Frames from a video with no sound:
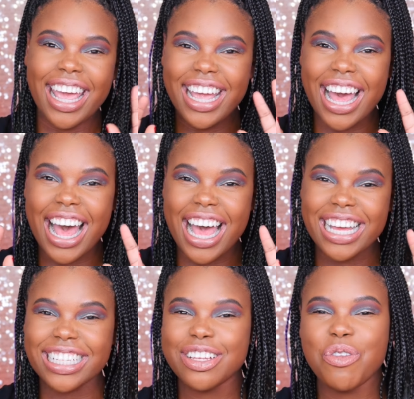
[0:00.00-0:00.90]
Hey
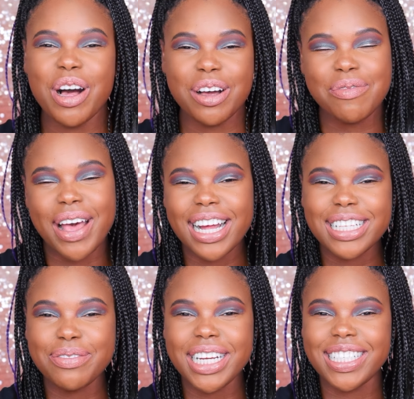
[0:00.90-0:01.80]
guys, welcome back
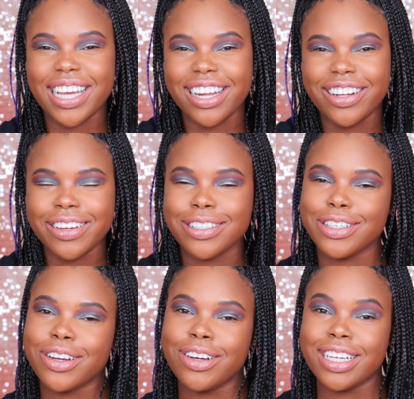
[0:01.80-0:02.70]
to my channel. It's
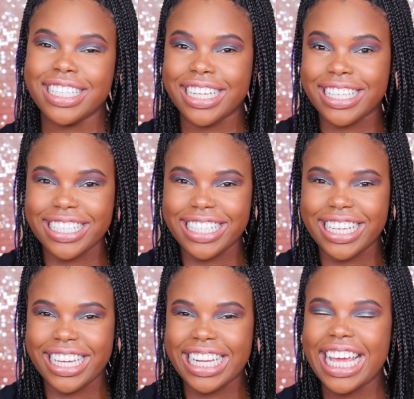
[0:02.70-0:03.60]
your girl
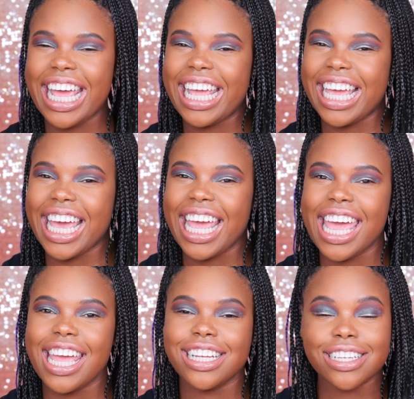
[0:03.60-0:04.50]
Jensine,
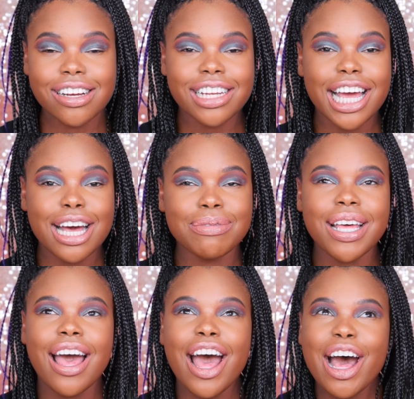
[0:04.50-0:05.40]
aka Jungle Naps.
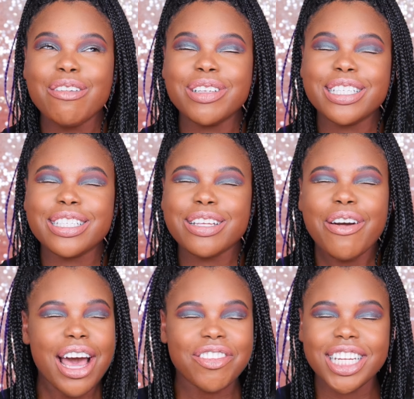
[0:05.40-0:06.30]
I'm so
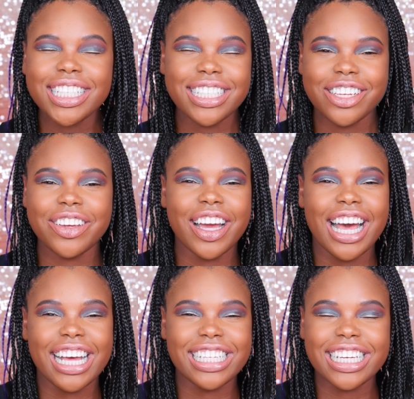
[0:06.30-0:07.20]
happy to see you
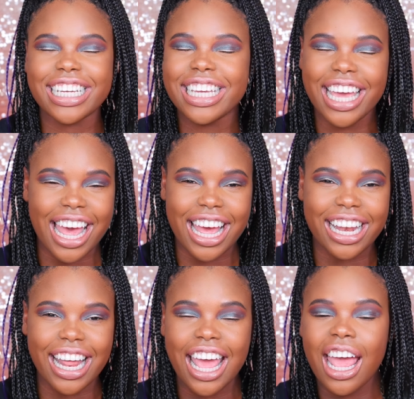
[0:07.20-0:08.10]
guys
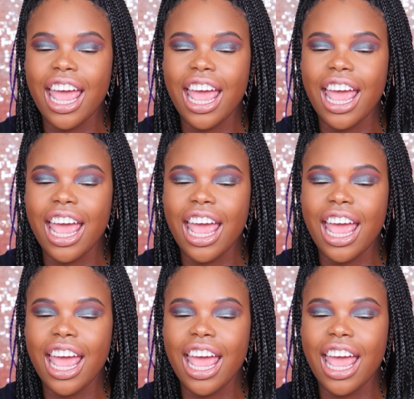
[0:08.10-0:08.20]
again,